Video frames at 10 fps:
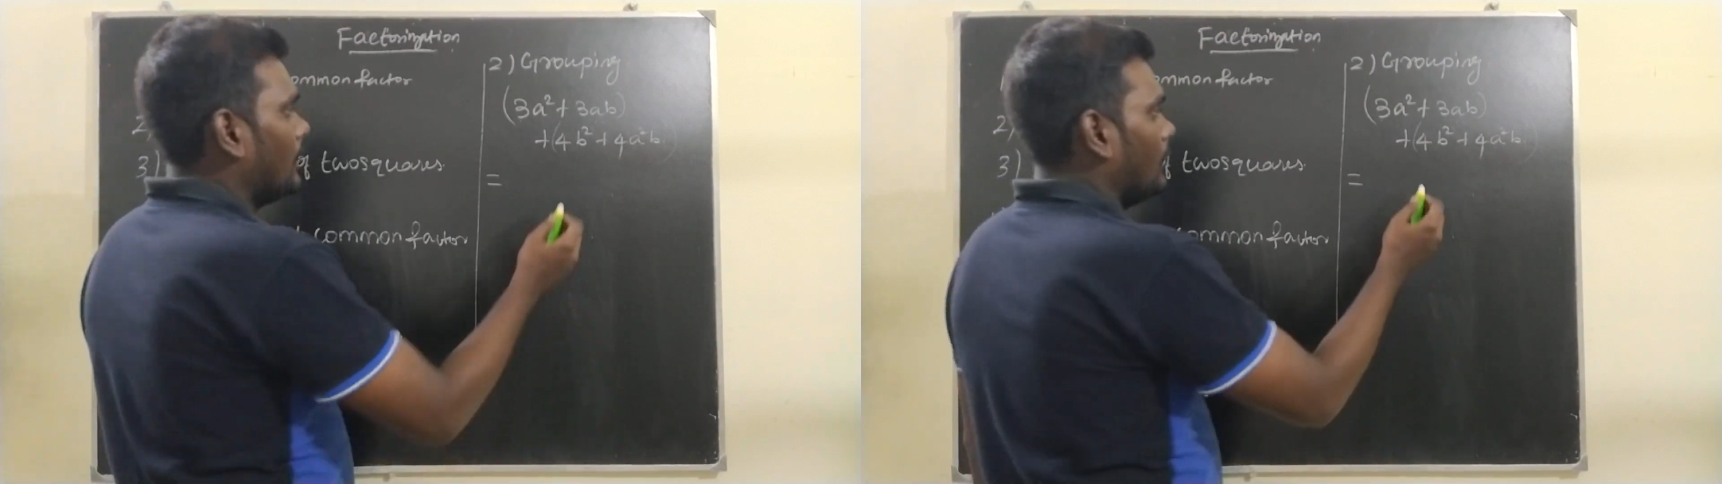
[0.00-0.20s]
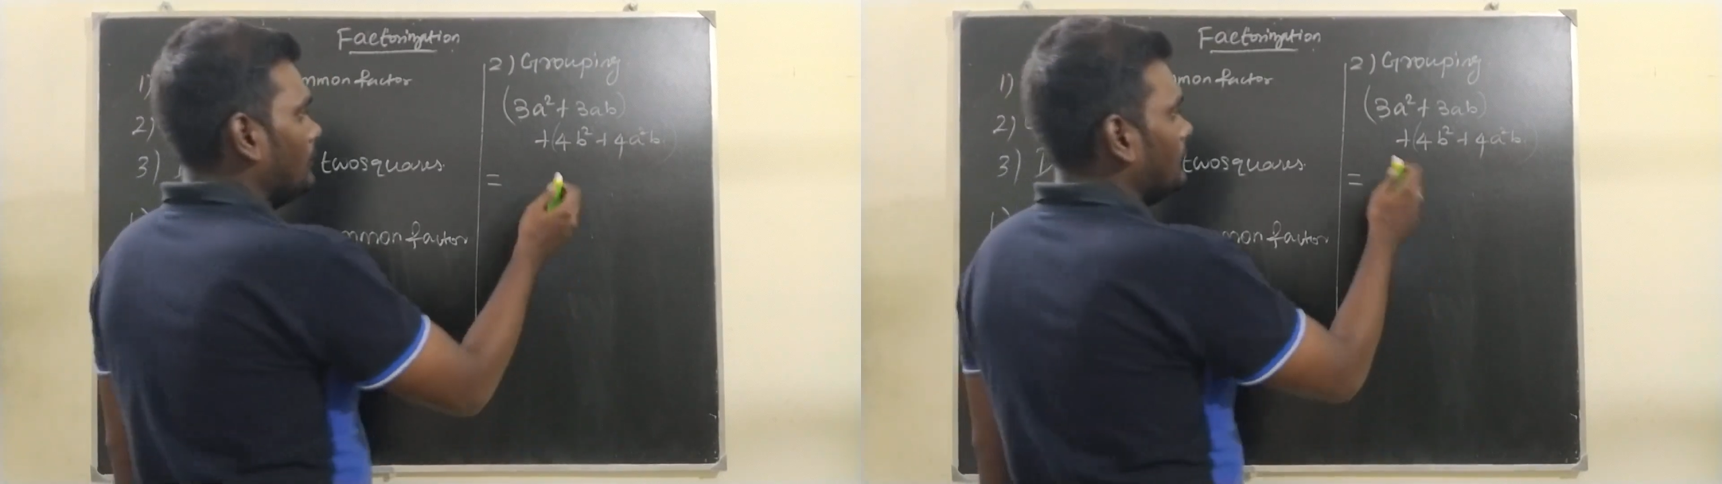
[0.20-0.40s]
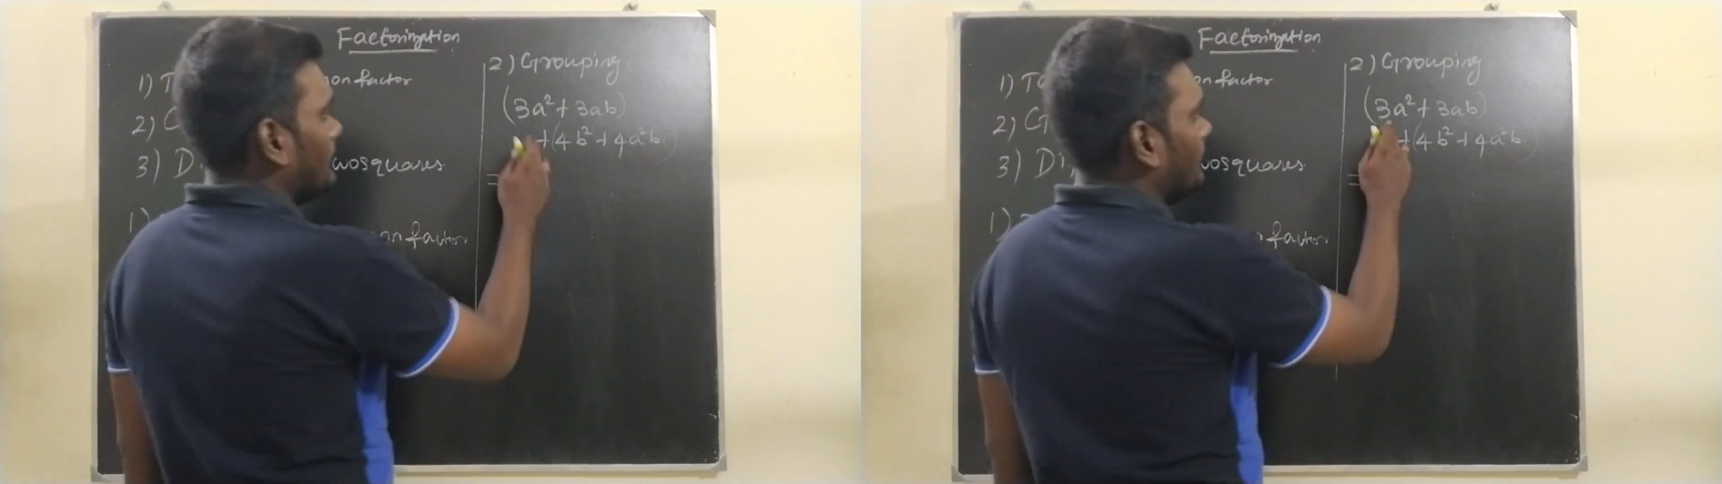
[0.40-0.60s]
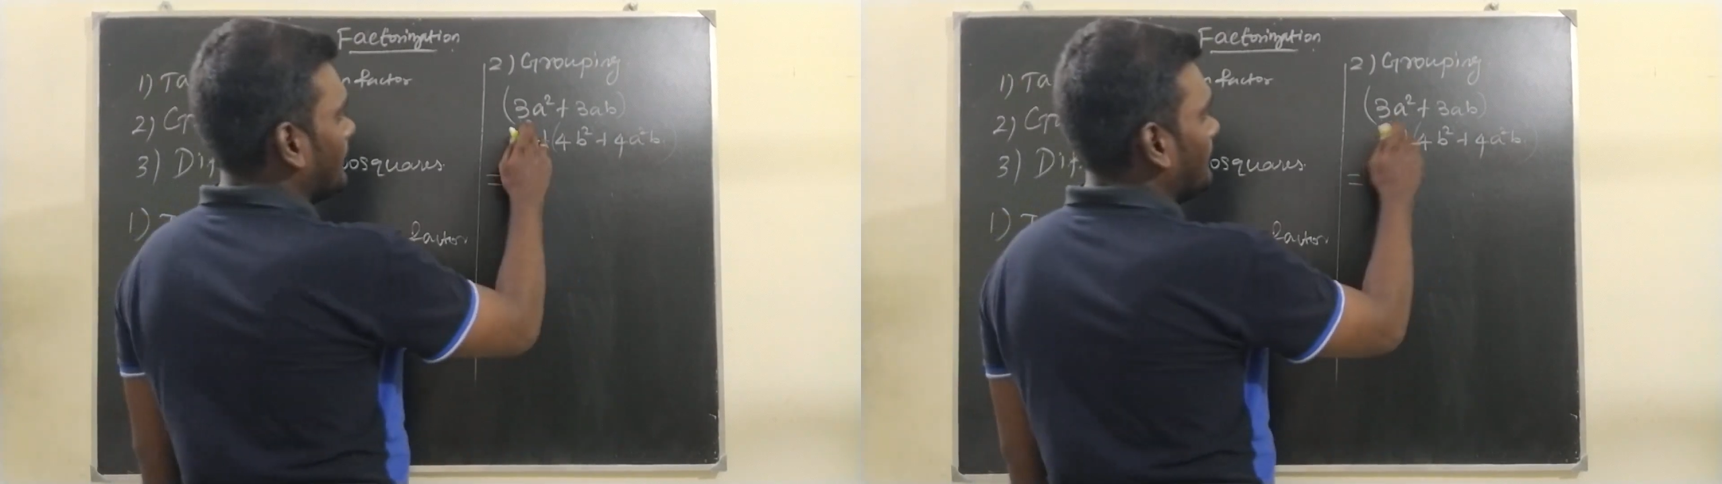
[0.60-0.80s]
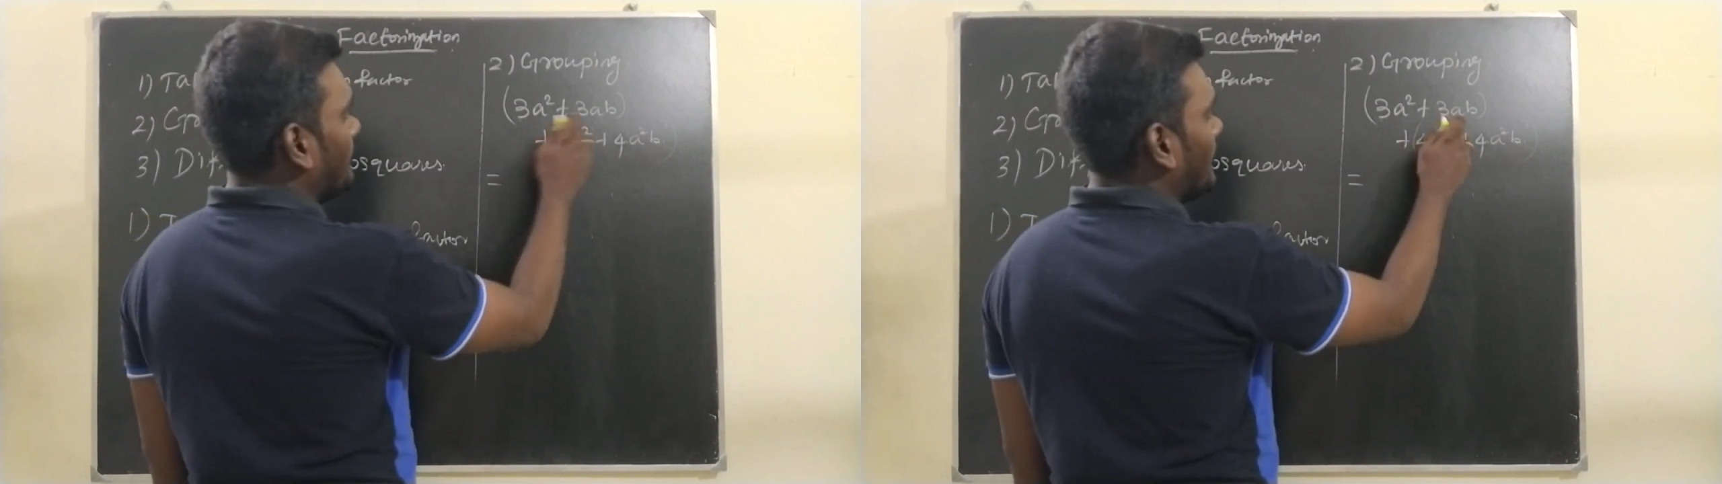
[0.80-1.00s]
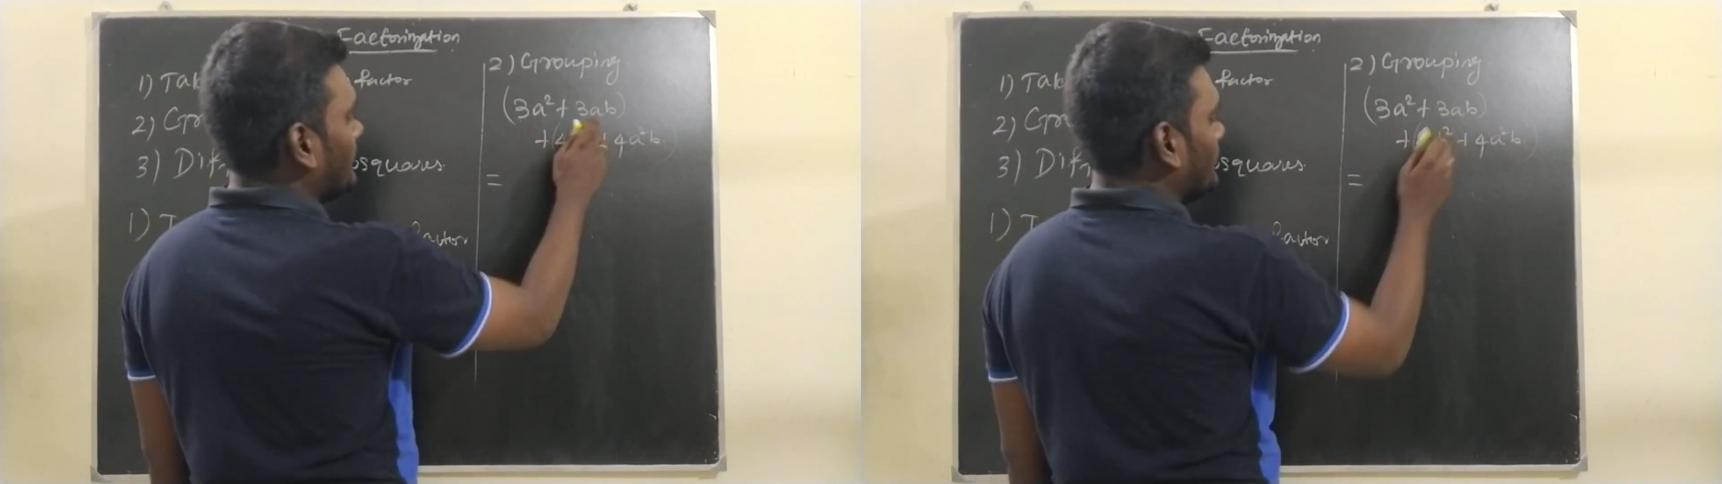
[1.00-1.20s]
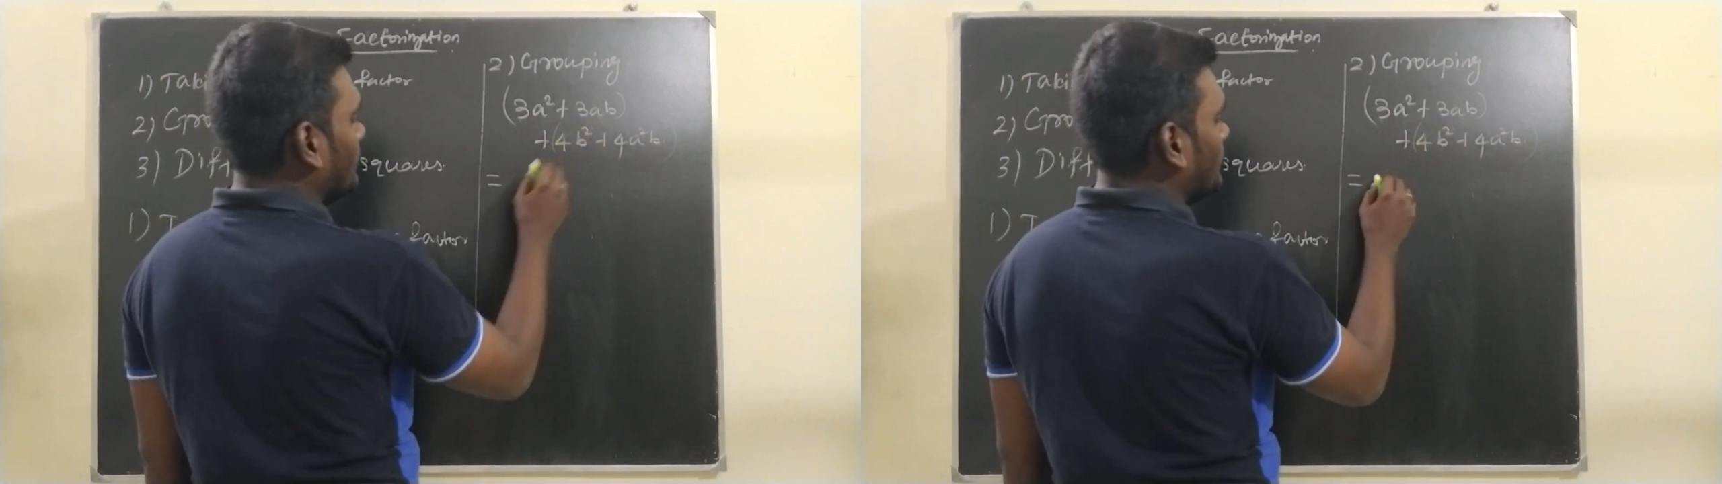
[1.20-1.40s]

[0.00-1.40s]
Now, from the first